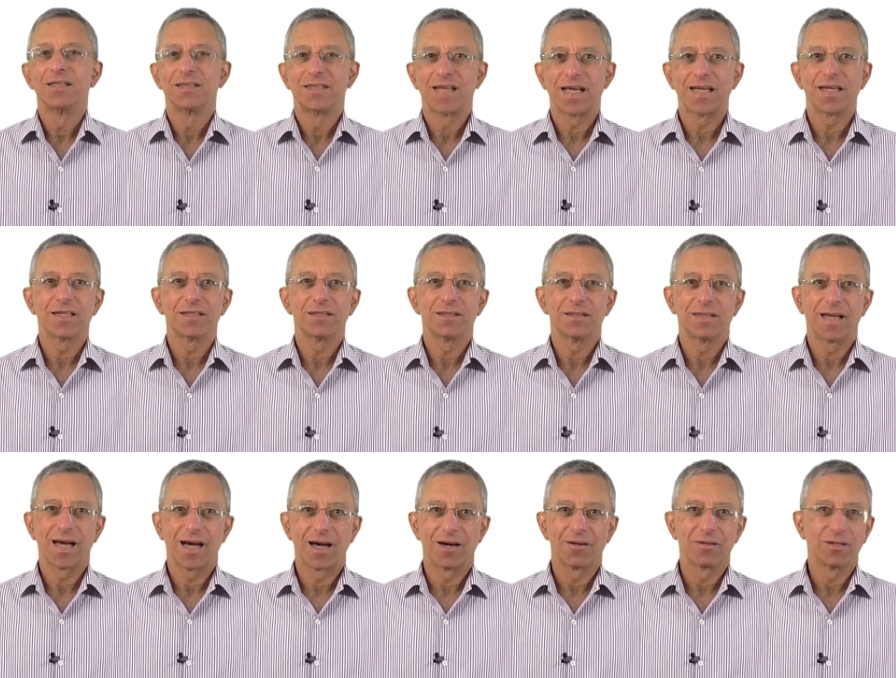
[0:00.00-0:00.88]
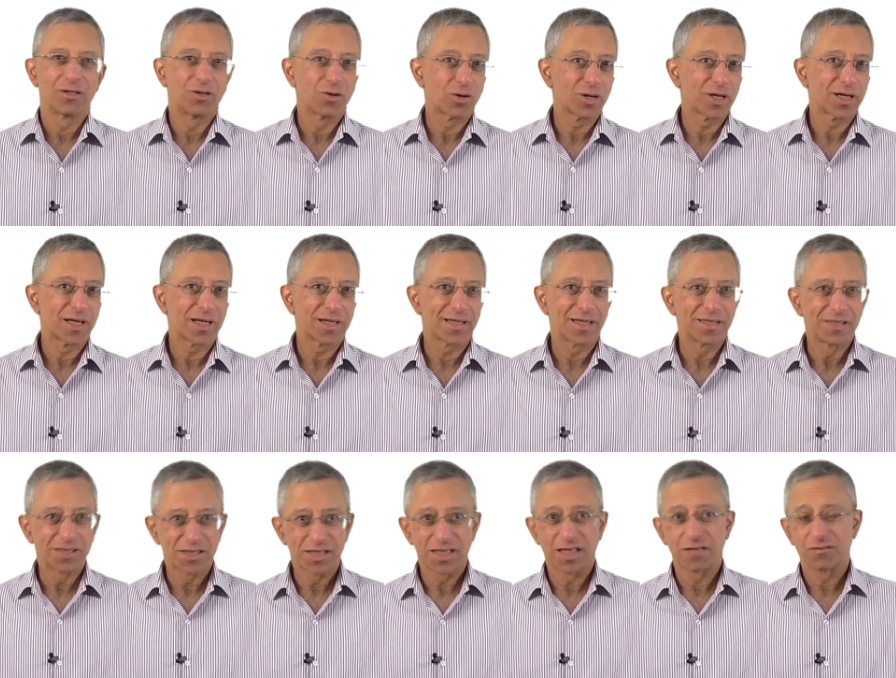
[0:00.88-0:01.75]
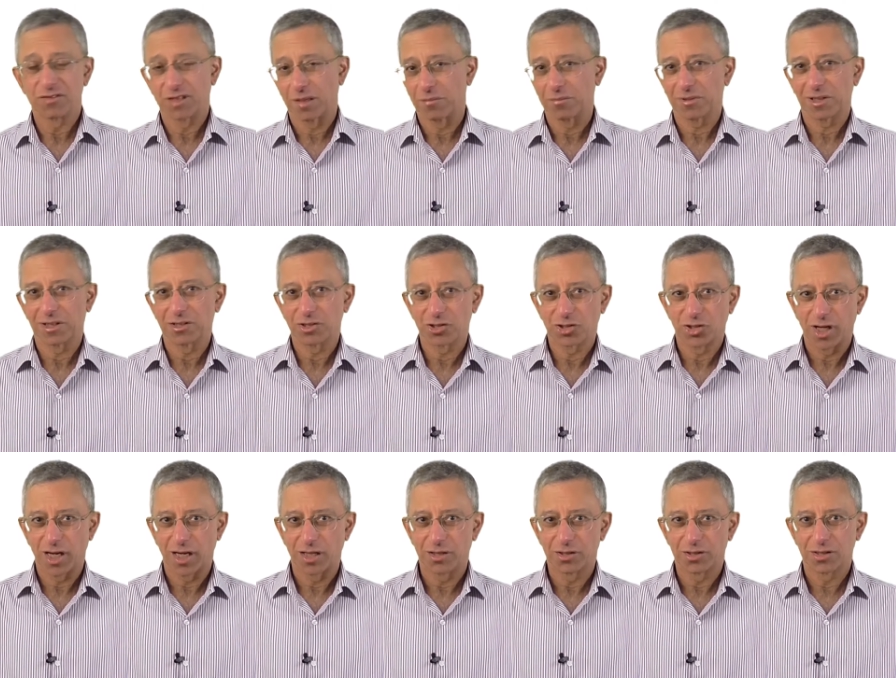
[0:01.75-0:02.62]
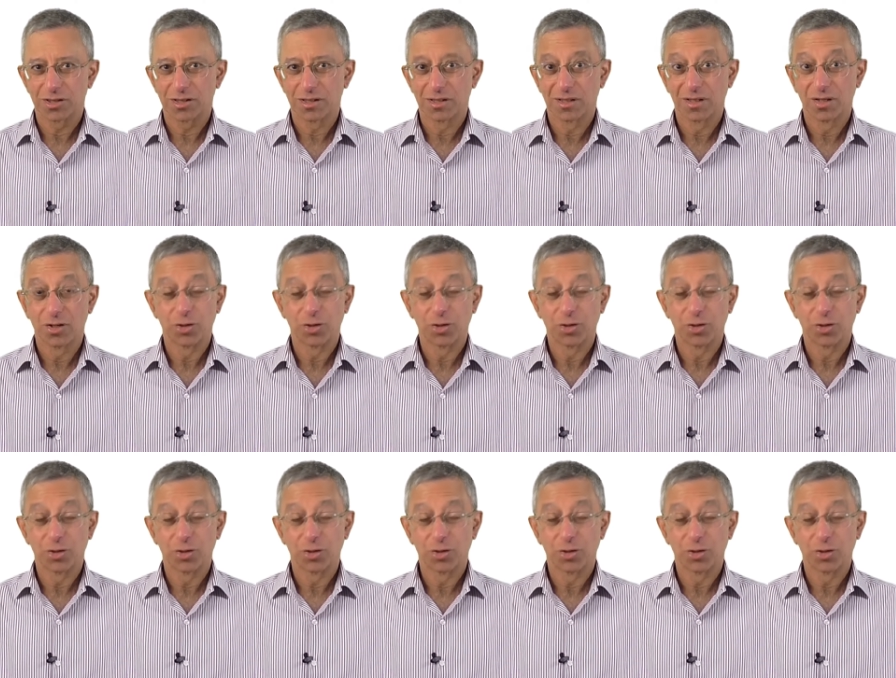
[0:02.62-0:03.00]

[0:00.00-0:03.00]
take it down, look at it and see if something's changed.